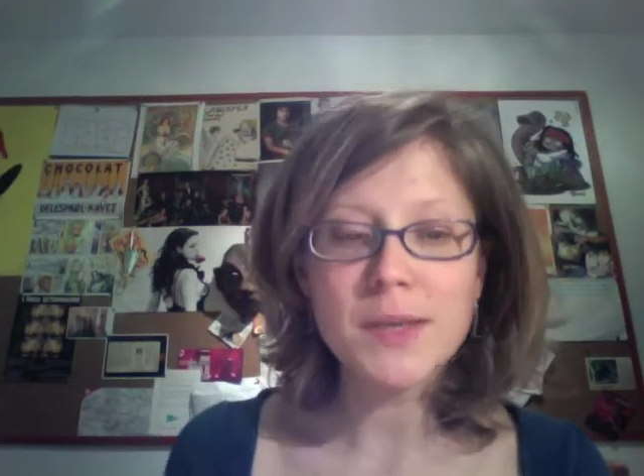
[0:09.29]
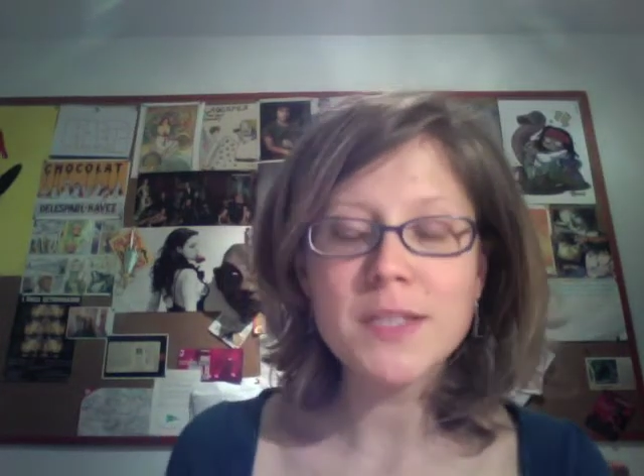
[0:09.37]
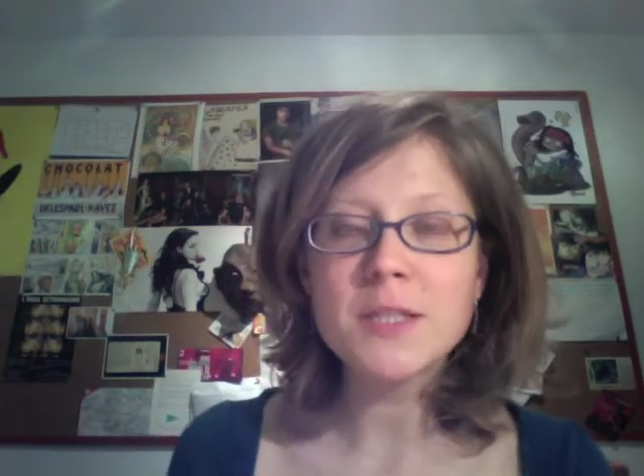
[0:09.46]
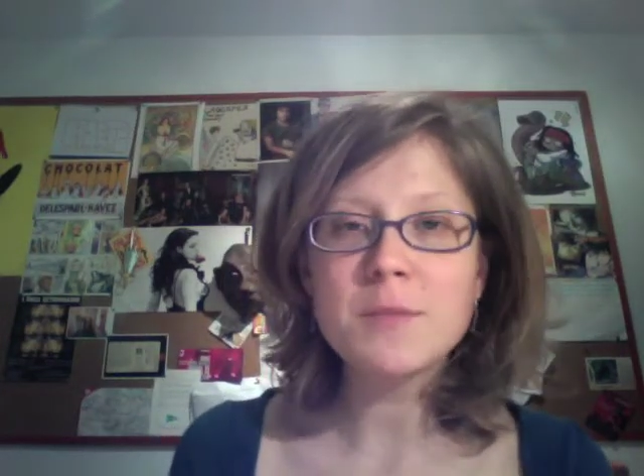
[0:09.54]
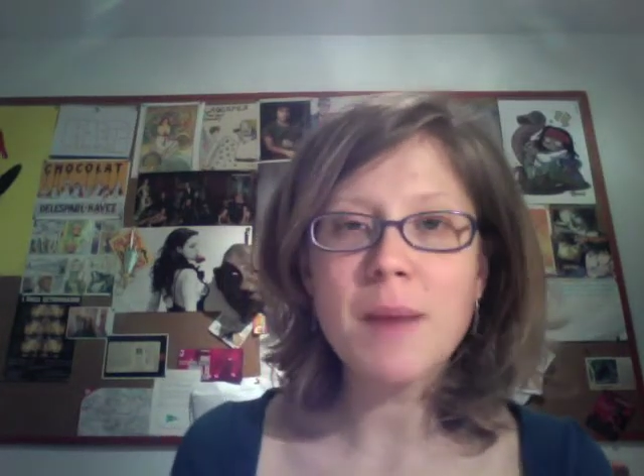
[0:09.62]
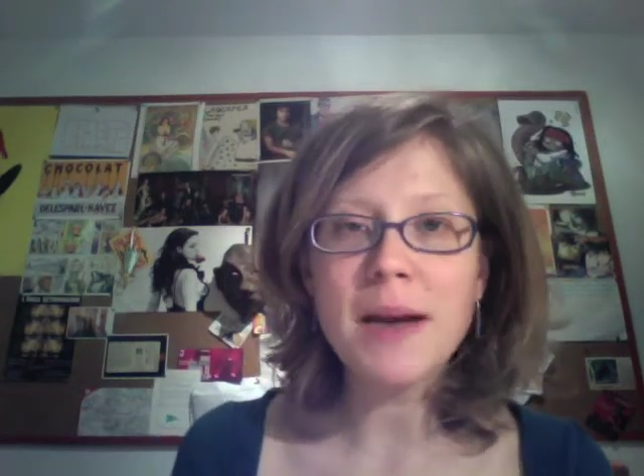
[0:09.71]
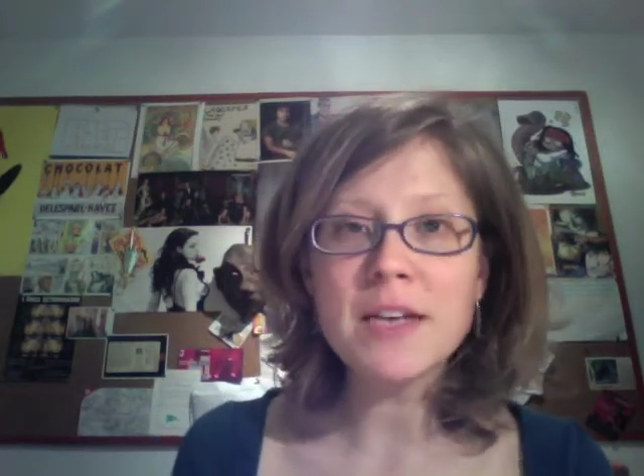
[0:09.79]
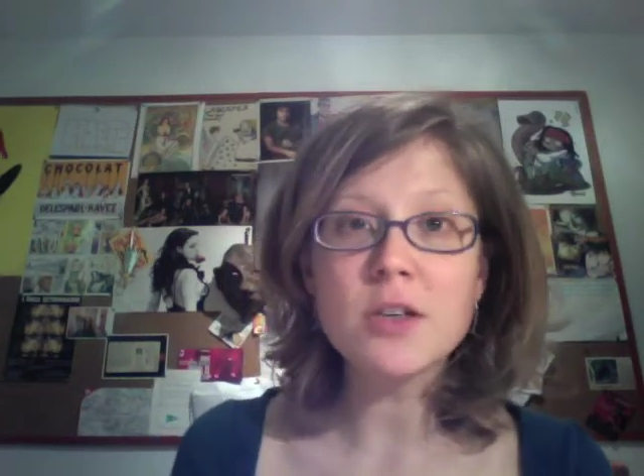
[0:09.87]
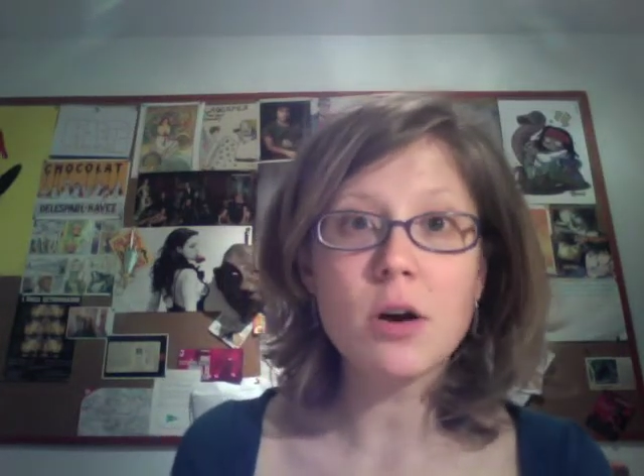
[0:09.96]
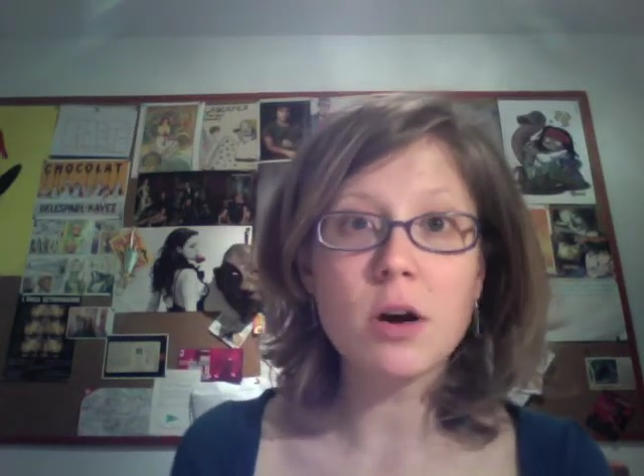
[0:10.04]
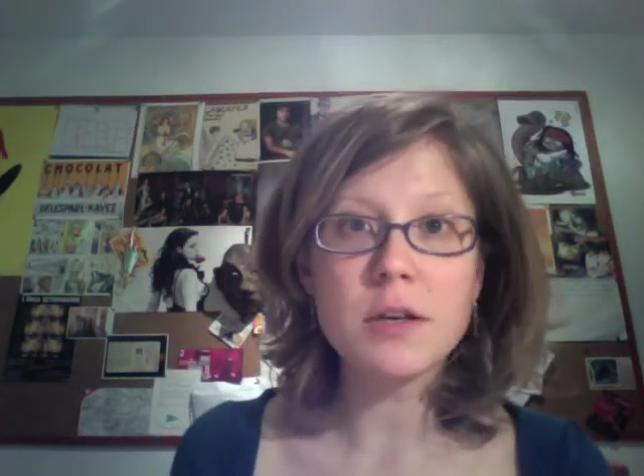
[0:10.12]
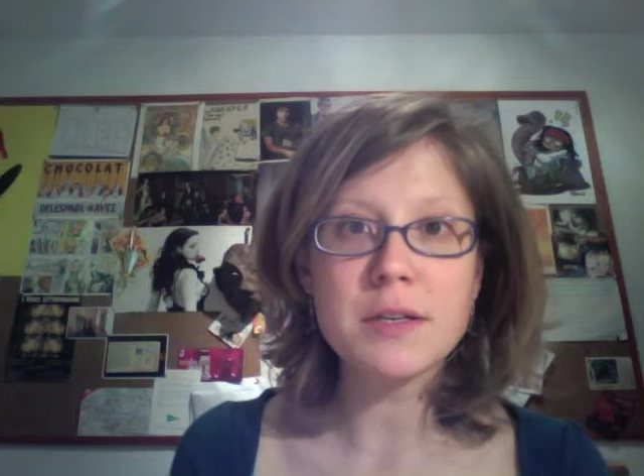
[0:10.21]
In Spanish
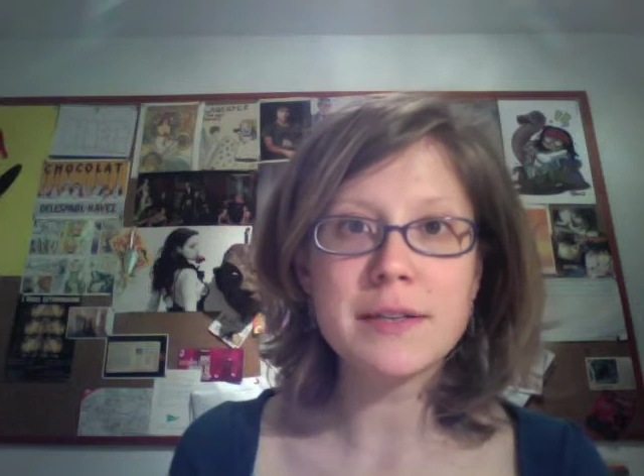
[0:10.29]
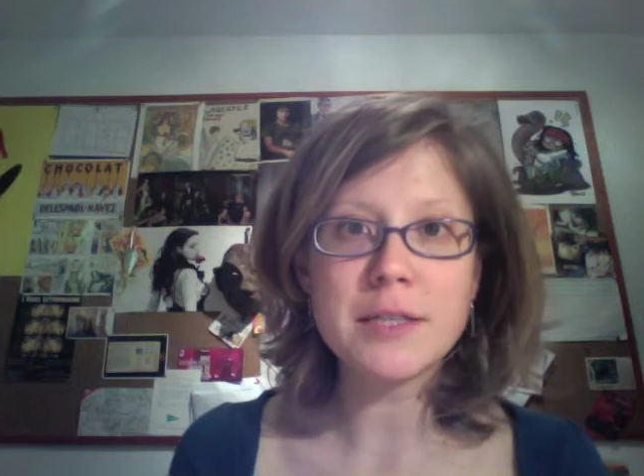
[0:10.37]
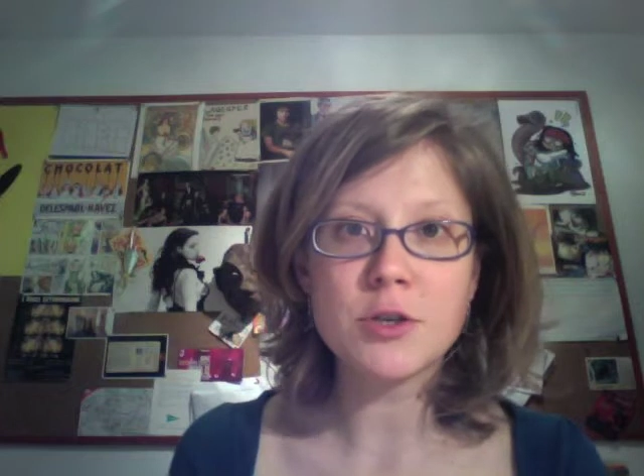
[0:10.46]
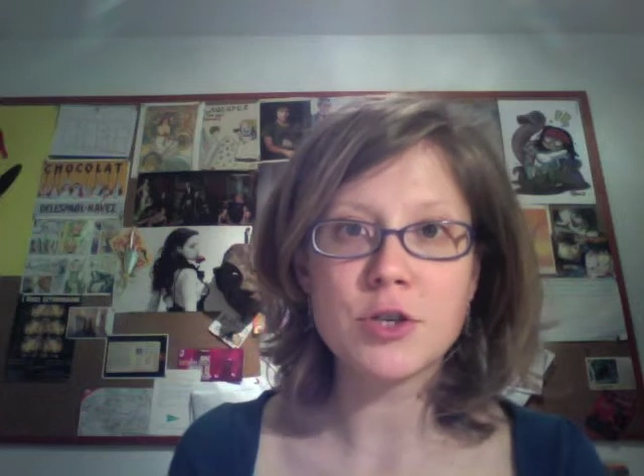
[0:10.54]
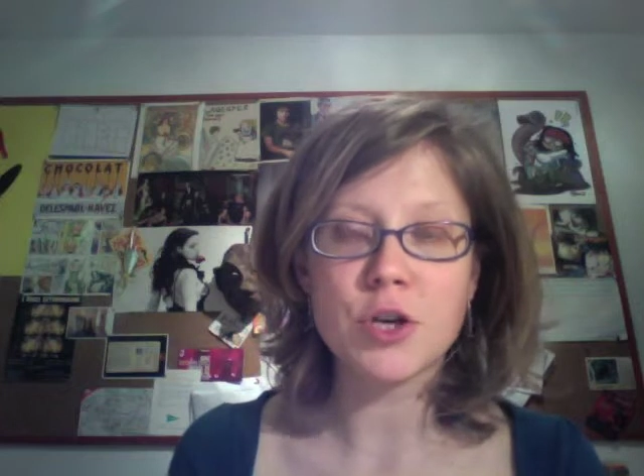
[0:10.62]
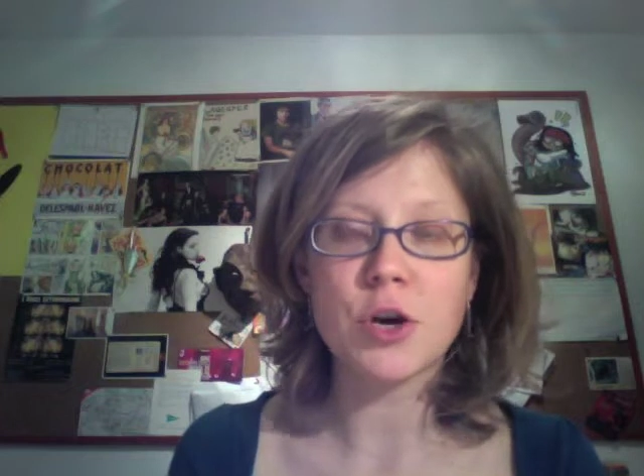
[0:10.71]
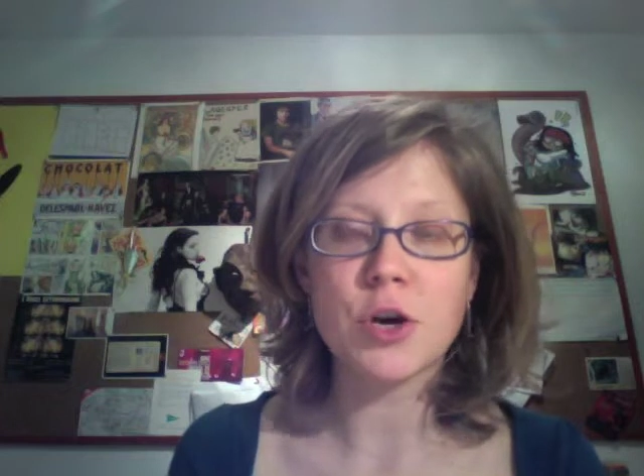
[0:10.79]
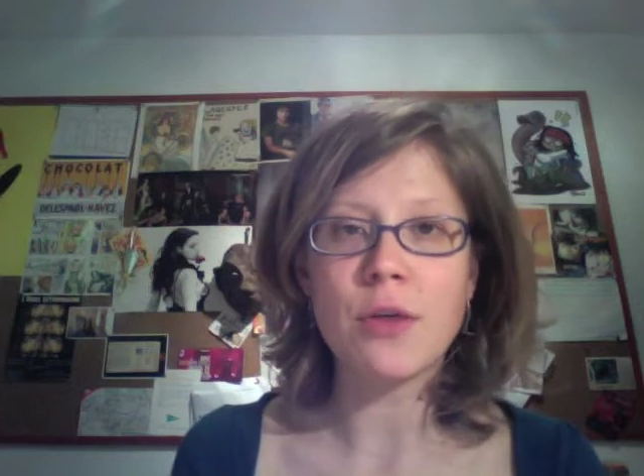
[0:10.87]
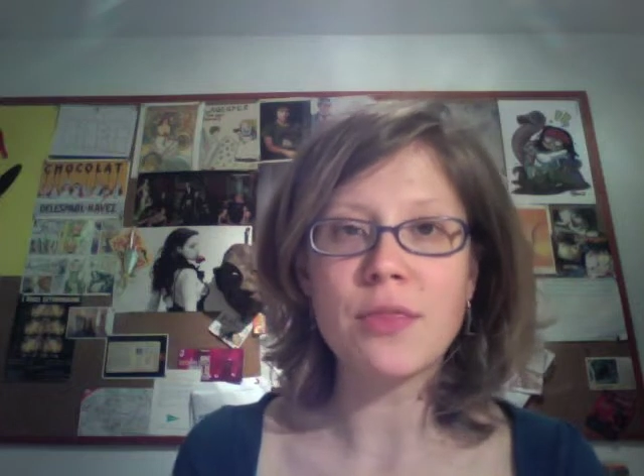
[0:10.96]
art and literature,